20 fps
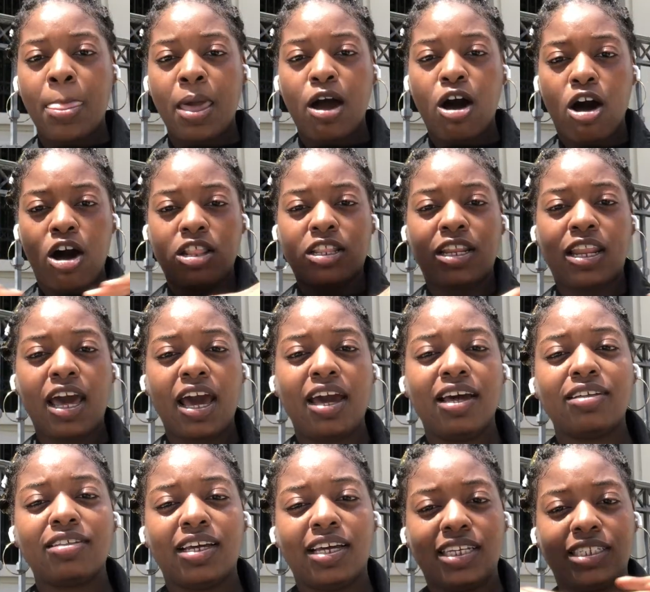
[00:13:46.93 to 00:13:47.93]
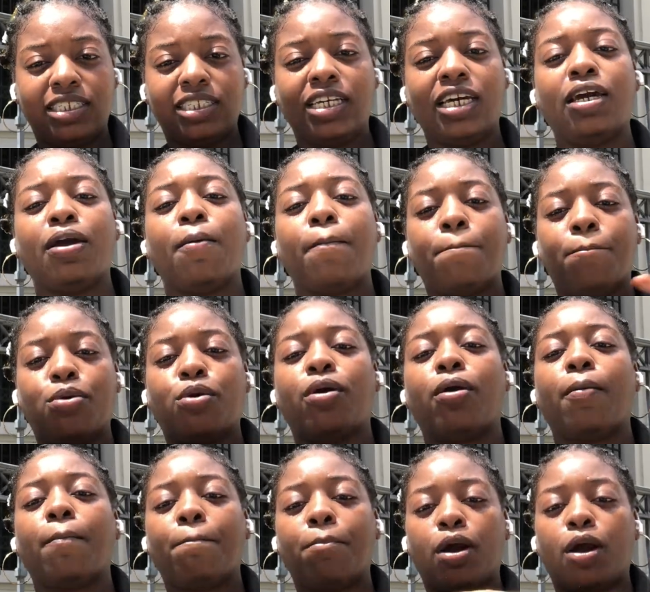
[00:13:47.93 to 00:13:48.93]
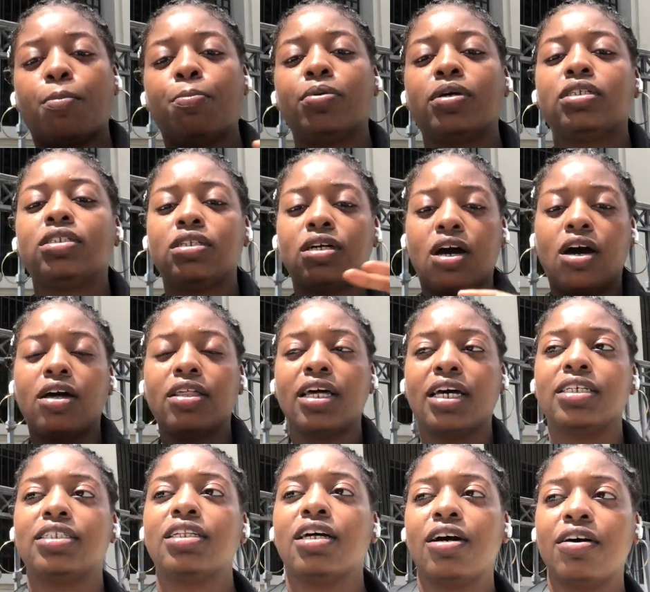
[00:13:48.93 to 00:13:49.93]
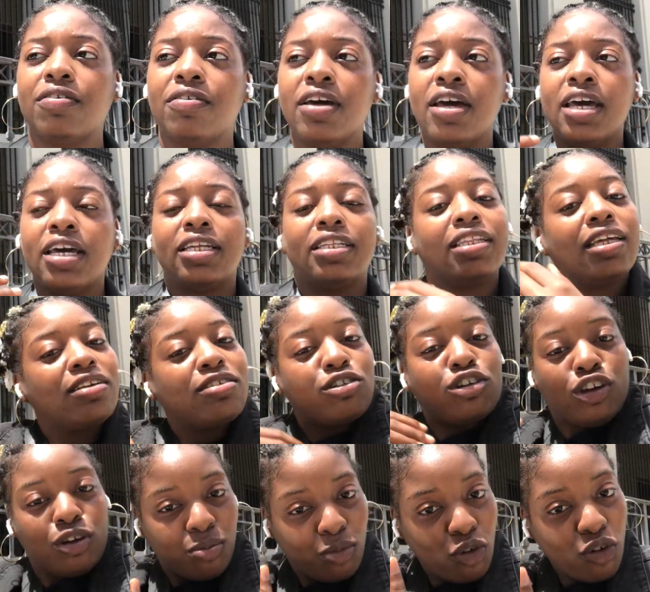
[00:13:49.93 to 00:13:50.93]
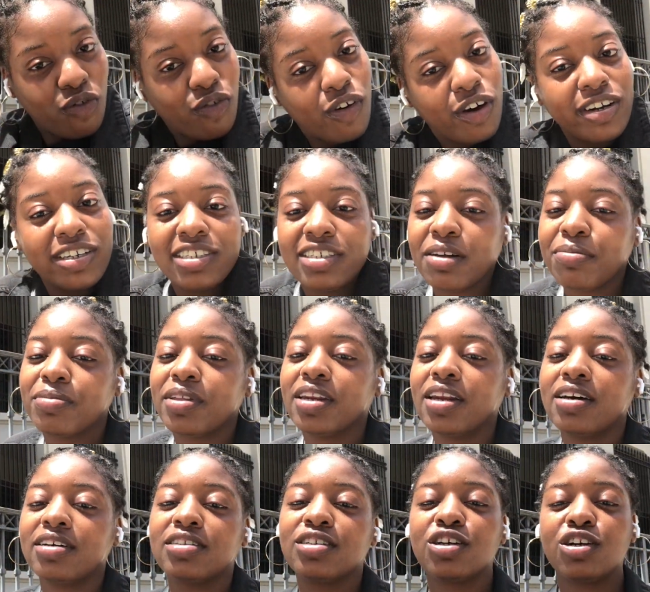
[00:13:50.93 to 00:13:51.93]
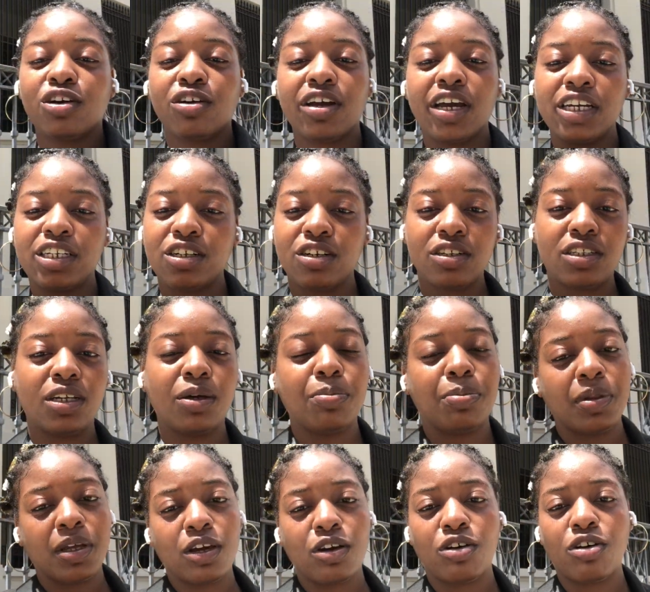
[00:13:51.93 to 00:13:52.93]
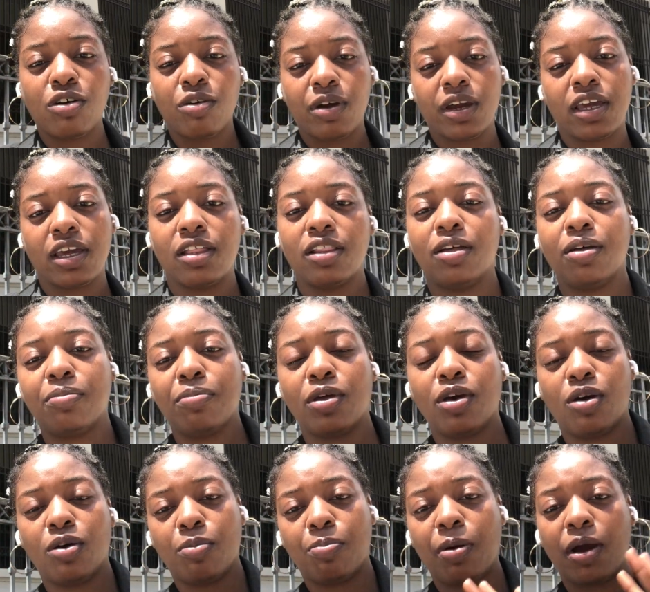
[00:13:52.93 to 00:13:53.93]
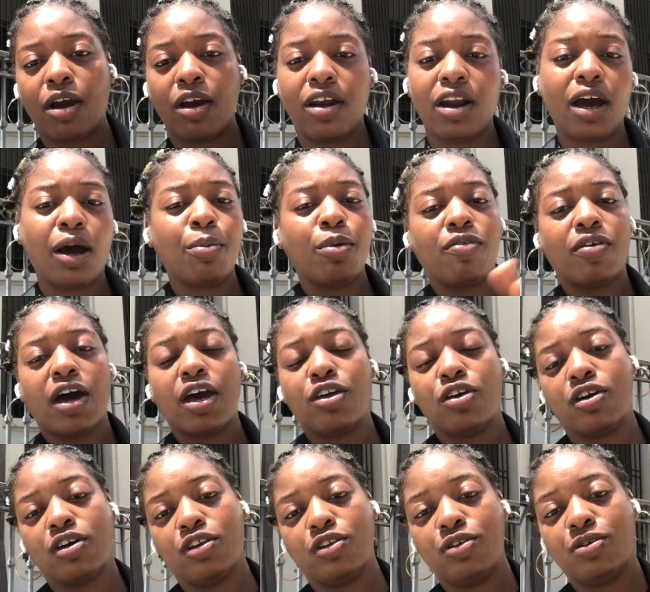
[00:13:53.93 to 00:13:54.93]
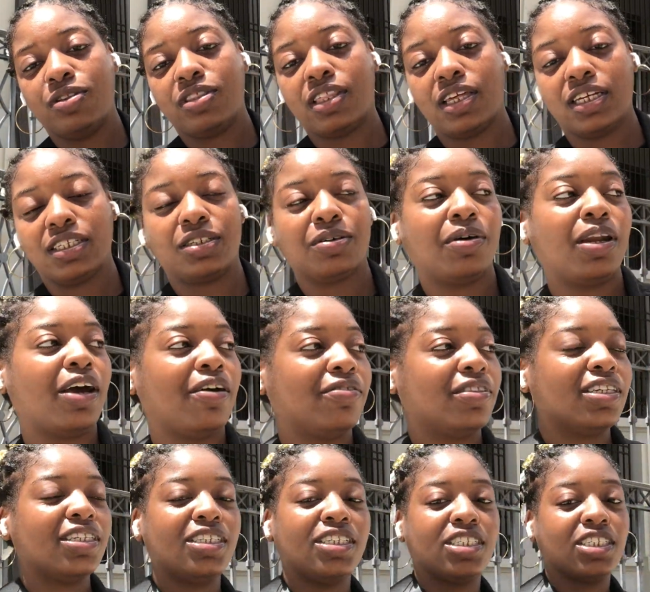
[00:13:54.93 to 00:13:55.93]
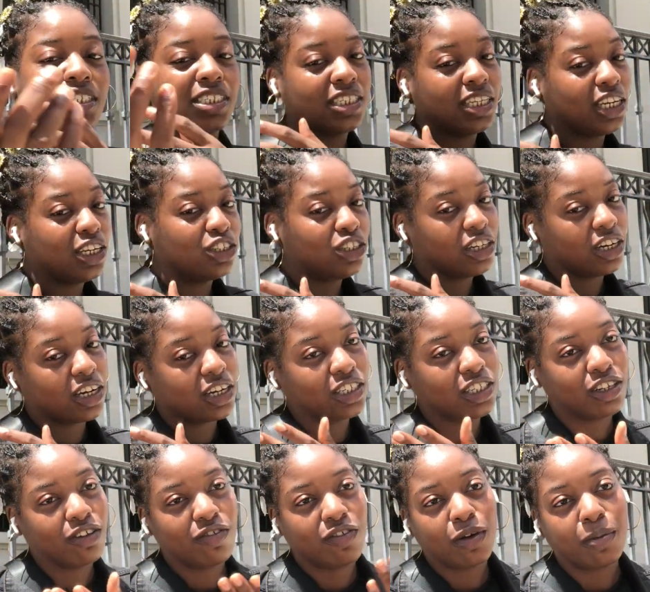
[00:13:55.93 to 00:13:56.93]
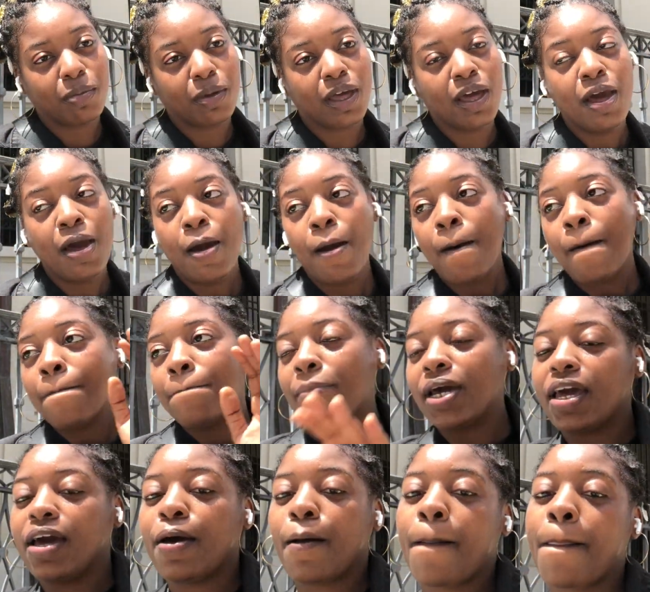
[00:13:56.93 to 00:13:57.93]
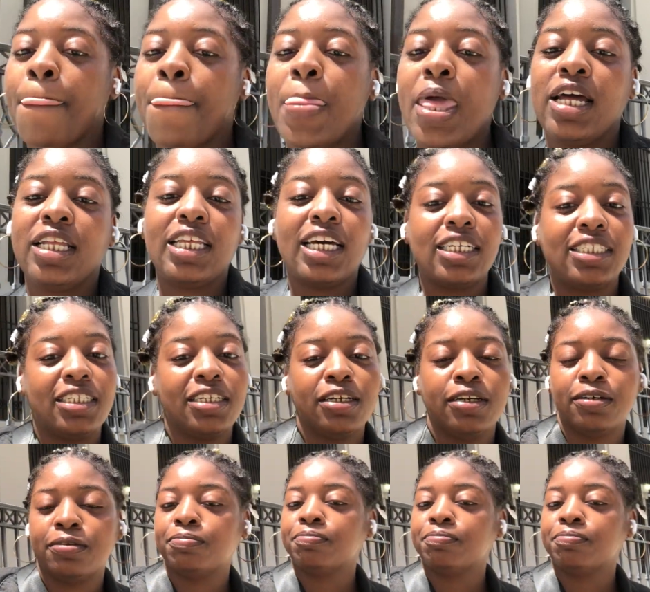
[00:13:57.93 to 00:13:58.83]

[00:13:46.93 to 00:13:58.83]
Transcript: all of that, the intent, point, purpose, all that stuff, then you can move on to something else and create your template, your curriculum, your paradigm of how you're gonna do things or whatever. This is just an introduction. But yeah, that's it.